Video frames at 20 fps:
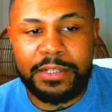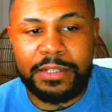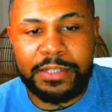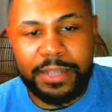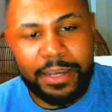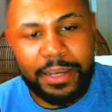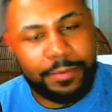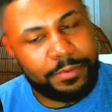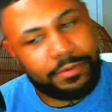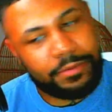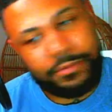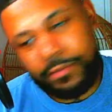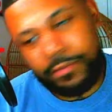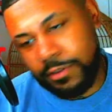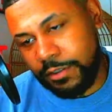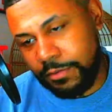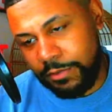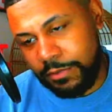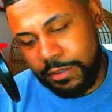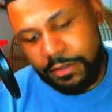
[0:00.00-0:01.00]
Tampa,
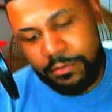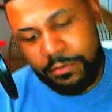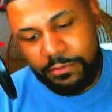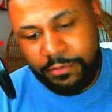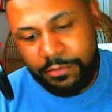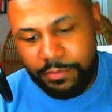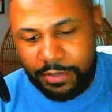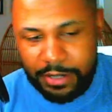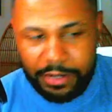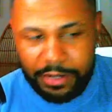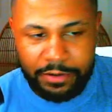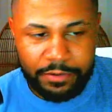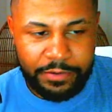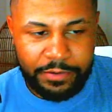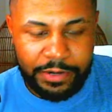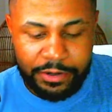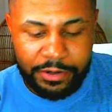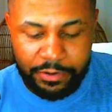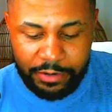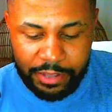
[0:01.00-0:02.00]
which we kind of already
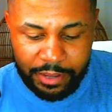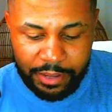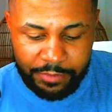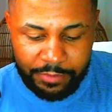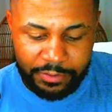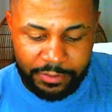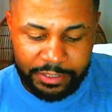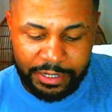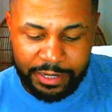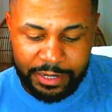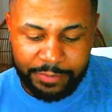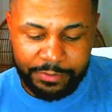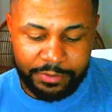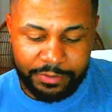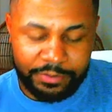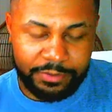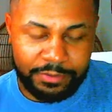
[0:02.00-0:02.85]
know that with Tampa.